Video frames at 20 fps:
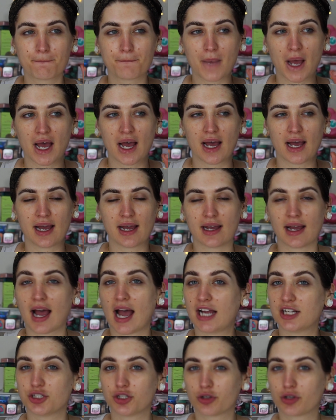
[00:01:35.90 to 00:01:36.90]
uh,
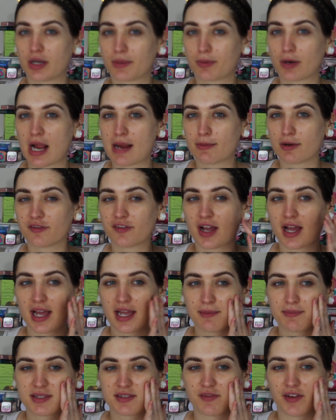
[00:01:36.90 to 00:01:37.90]
Hydro Grip Primer
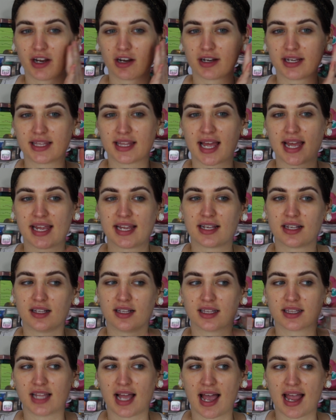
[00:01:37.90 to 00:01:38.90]
vibes, very like
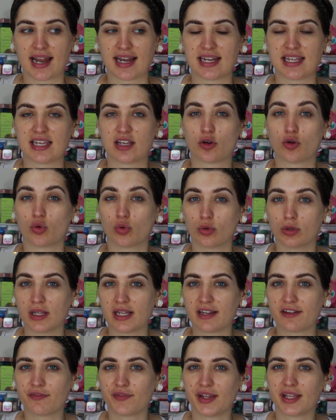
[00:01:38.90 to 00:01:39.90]
glidey,
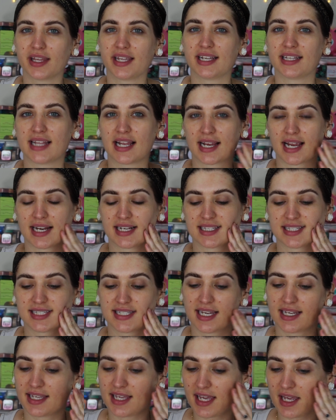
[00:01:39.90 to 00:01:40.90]
cooling feeling and then kind of
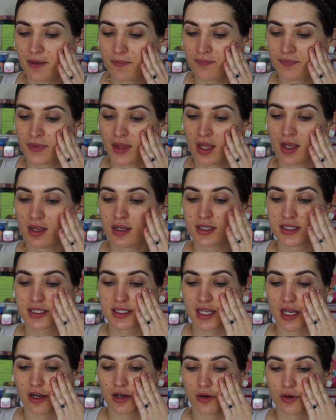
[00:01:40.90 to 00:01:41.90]
sticky.
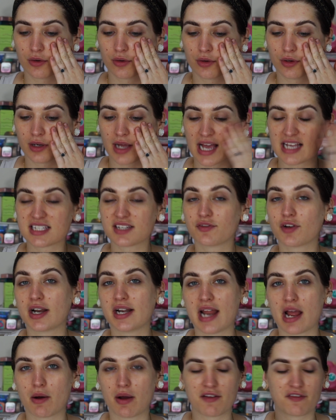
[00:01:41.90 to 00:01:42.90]
So as of
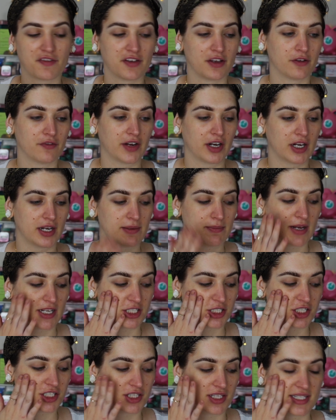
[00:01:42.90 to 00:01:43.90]
right now, I feel very
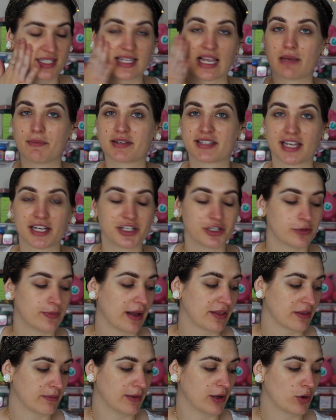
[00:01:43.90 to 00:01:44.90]
much the same as I do
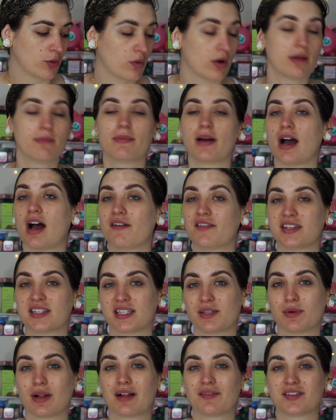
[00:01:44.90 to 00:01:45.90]
about the milk one, but
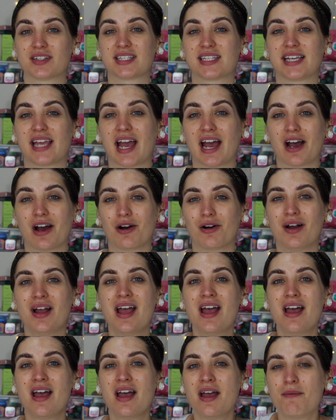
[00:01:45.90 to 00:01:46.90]
obviously we'll have to see how
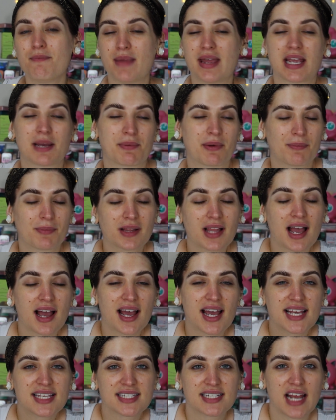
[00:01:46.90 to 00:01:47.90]
makeup
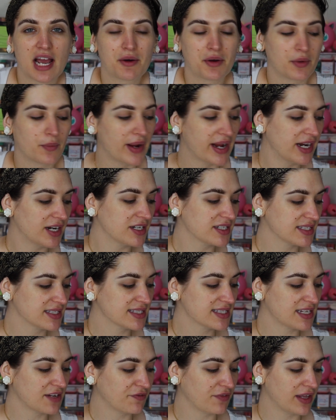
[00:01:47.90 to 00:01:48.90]
applies and how it wears
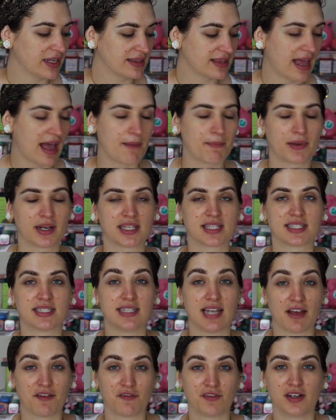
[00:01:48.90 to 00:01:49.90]
and stuff like that, but it's
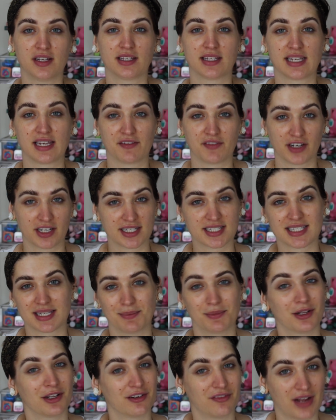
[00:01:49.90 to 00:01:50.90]
definitely a very
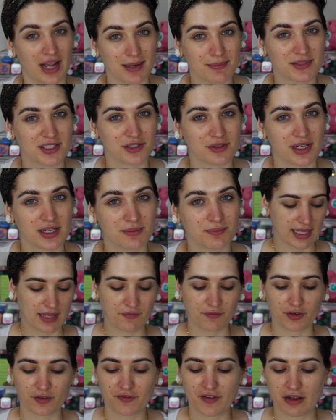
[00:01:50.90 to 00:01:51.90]
similar vibe to it. And
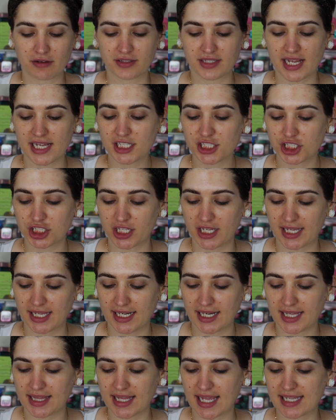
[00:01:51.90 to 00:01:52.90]
then for
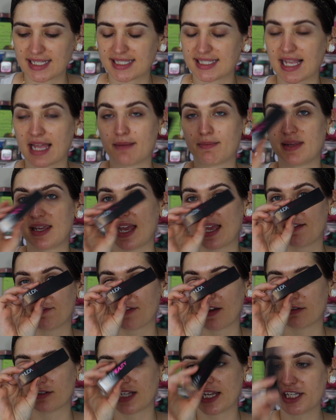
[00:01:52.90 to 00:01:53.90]
foundation, they sent me a
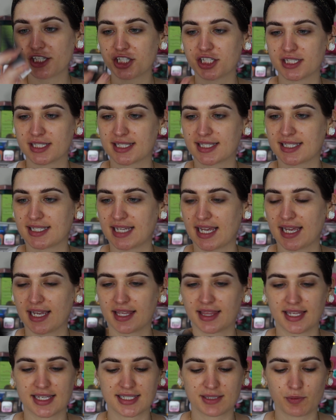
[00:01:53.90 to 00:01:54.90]
foundation
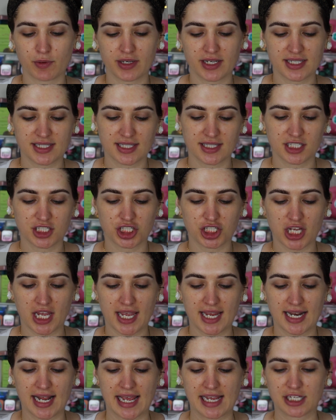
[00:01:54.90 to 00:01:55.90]
stick. This one is in the
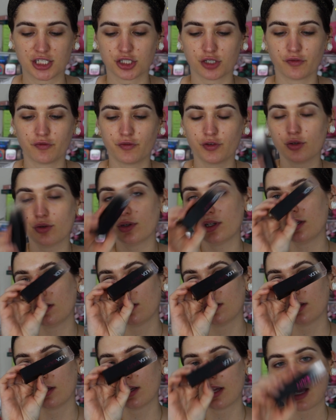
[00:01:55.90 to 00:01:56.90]
shade Angel Food.
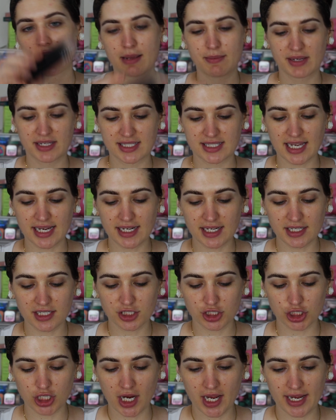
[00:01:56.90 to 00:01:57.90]
I'm excited to
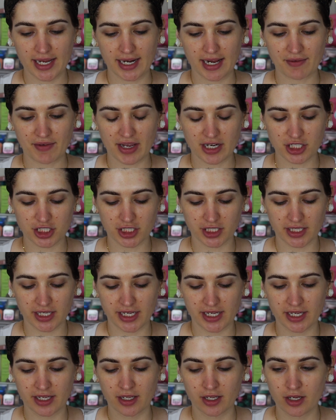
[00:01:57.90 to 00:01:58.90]
try it. I've
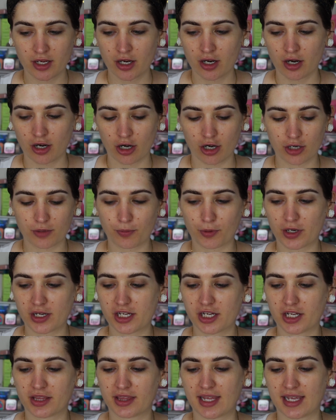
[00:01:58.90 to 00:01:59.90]
actually heard
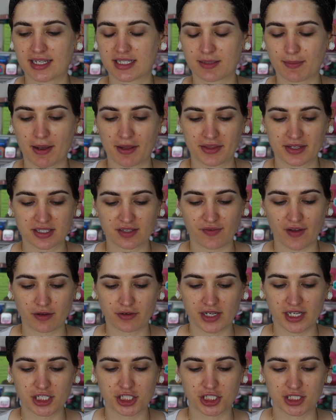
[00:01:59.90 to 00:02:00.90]
pretty good things about this
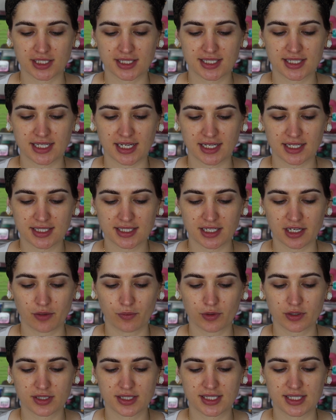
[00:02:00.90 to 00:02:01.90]
foundation stick, so
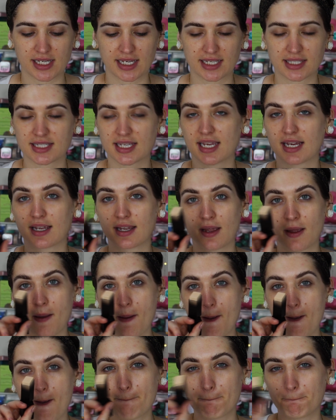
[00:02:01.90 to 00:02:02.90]
we'll see. It's like
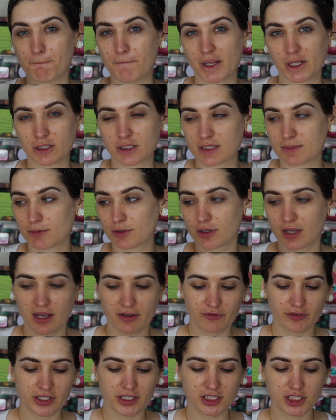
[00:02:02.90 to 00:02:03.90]
buildable
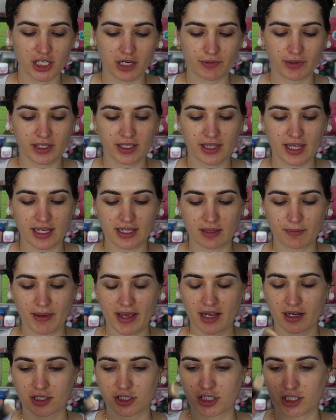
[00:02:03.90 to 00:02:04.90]
coverage. I really like the
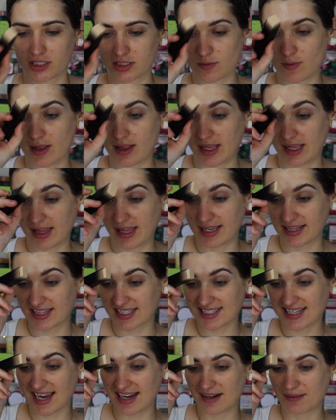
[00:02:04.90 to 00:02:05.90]
packaging as well. I like
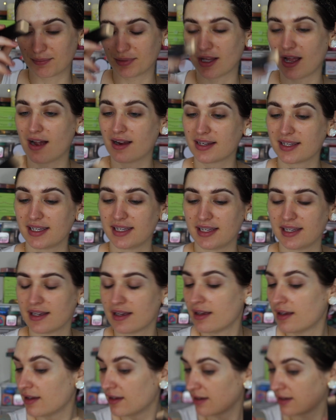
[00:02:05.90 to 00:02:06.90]
this kind of blocky
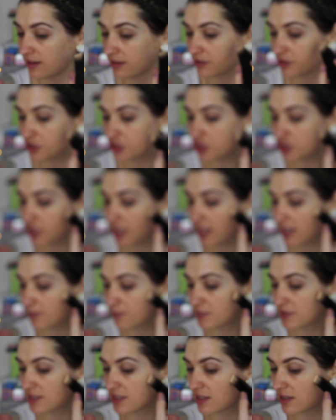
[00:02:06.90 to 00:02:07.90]

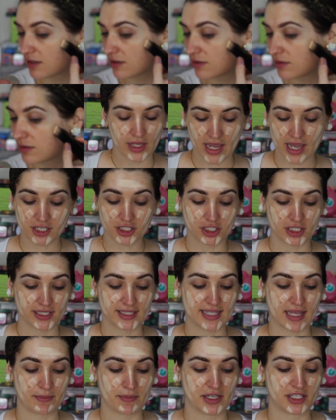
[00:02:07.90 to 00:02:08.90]
shape, so. They actually
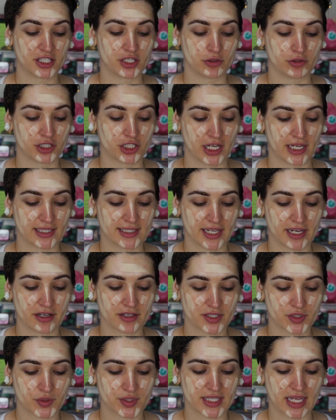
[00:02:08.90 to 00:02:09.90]
sent me two shapes. They
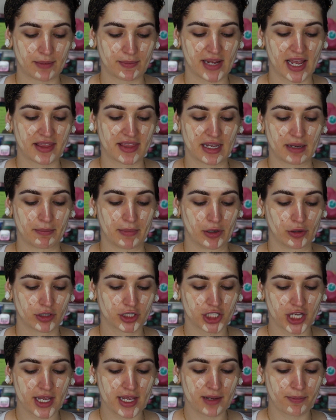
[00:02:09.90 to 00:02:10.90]
also sent me, I think,
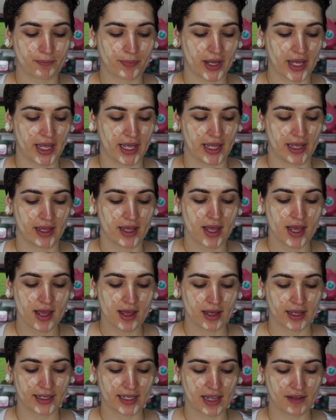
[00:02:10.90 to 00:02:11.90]
Milkshake, but
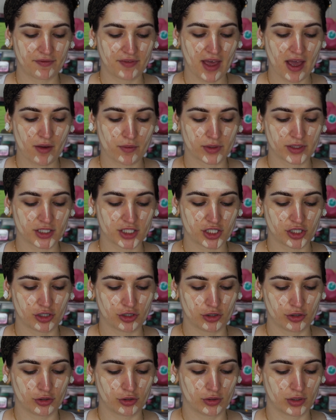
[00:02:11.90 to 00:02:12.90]
I gave that one
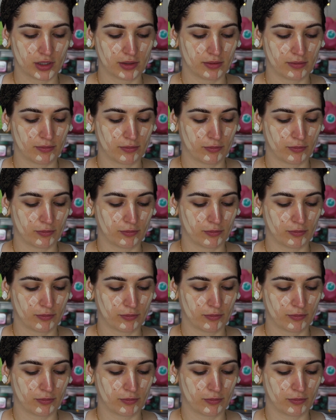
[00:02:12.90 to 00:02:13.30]
to